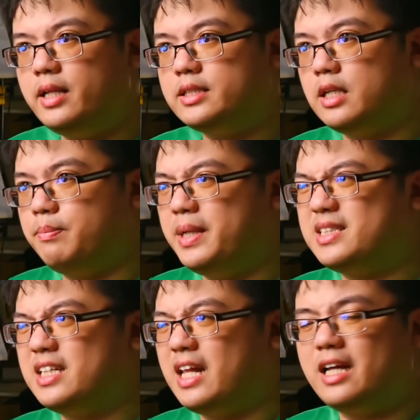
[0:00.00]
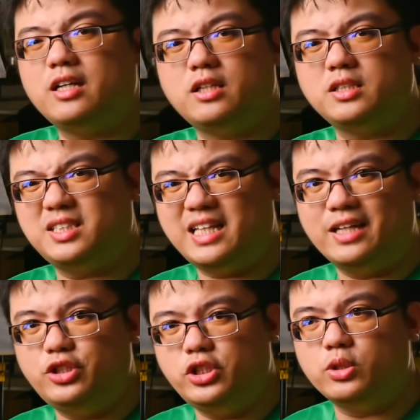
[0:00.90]
is a bit like a
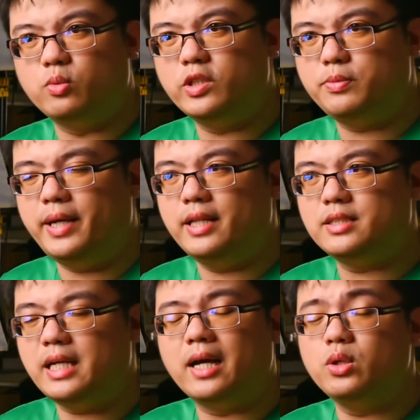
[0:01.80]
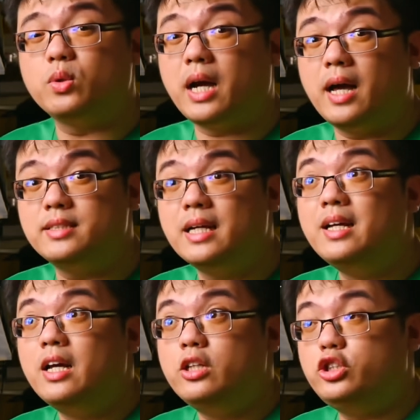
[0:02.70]
statue, which means, you can't
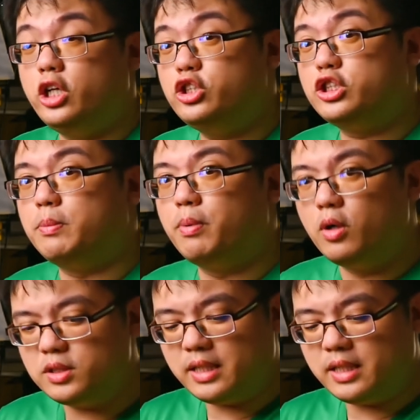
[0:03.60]
change the pose.